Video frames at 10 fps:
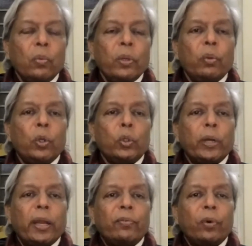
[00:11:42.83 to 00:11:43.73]
We want to
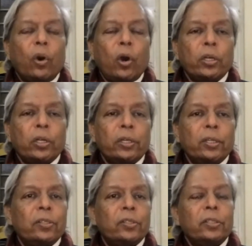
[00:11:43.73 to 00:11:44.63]
have
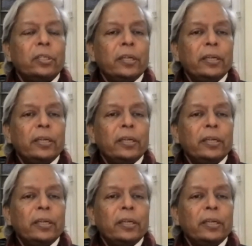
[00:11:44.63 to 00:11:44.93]
order,